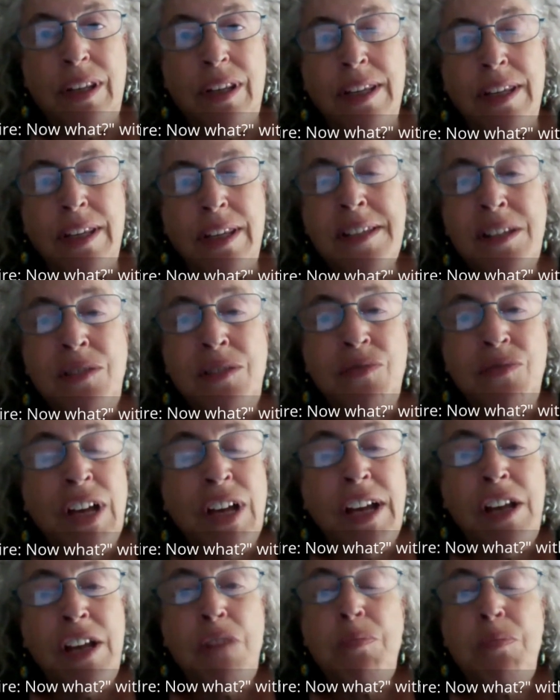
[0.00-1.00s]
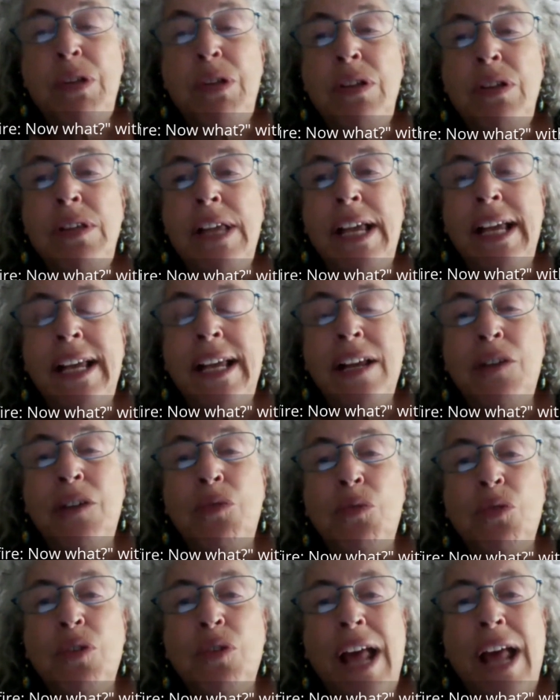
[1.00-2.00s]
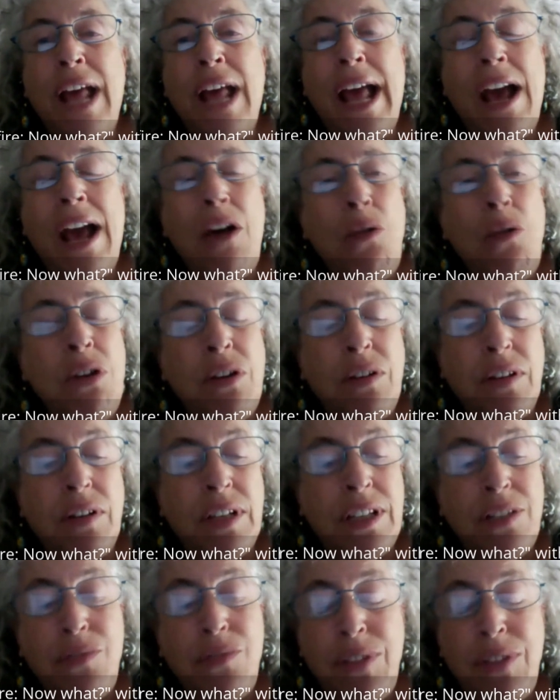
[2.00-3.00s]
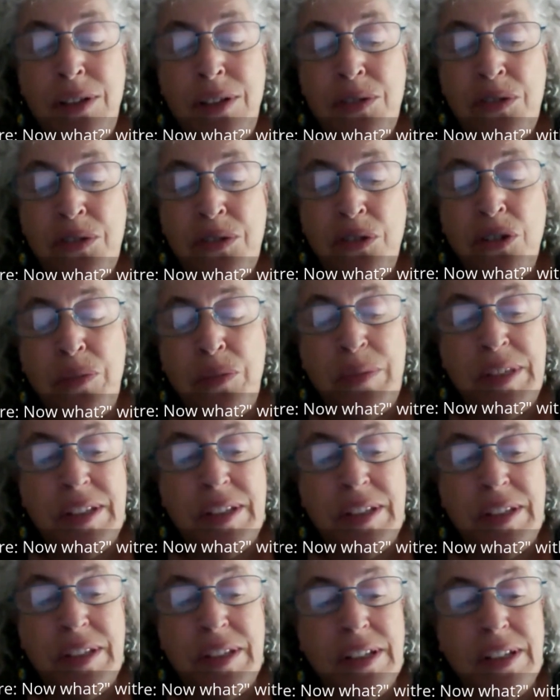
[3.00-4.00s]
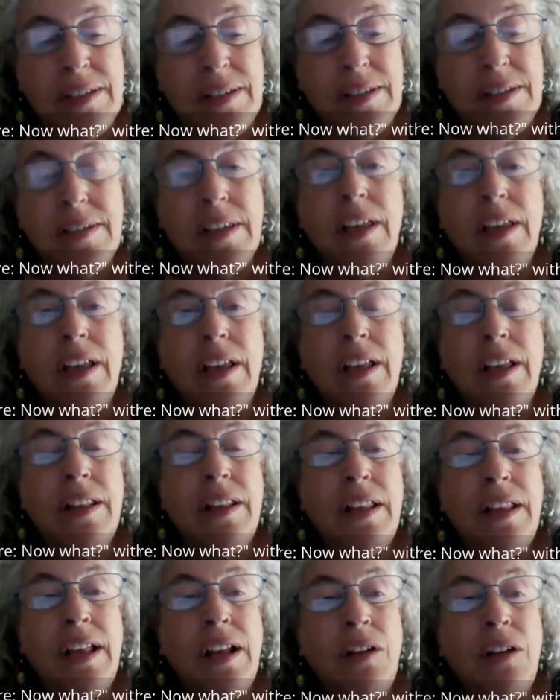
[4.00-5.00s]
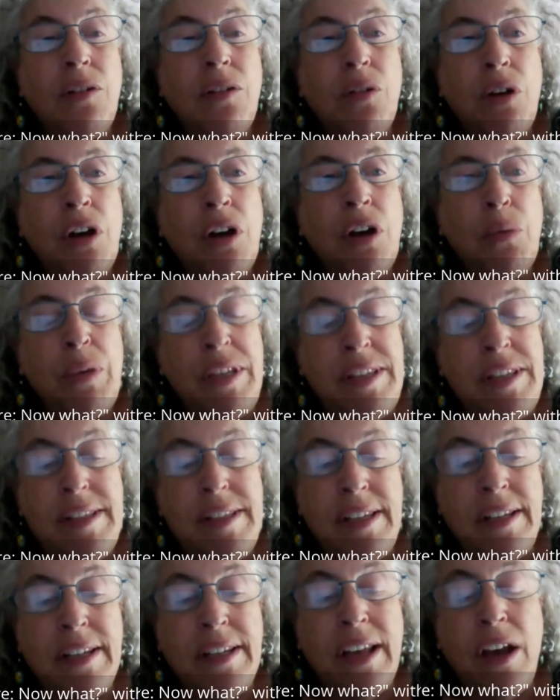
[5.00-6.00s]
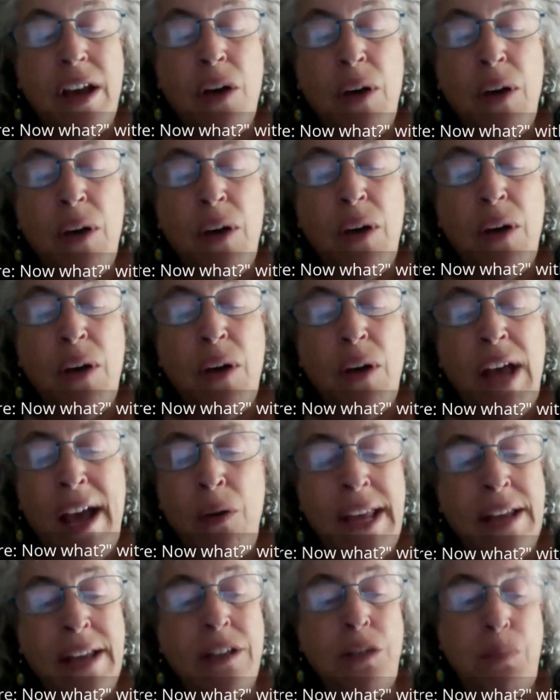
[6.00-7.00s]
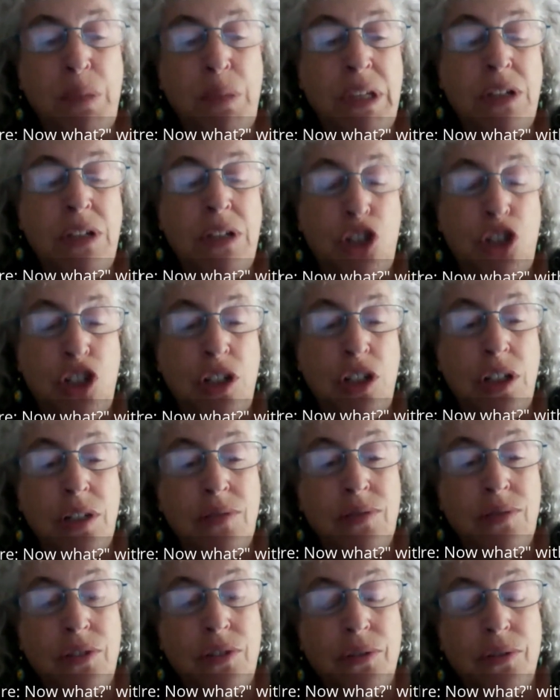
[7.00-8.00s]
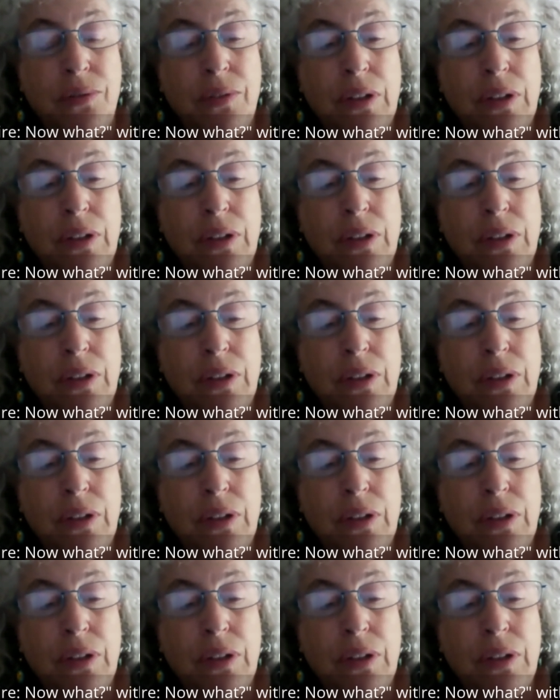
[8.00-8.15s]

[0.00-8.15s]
Is it viable, and how, given the circumstances that we see now, how can it be achieved?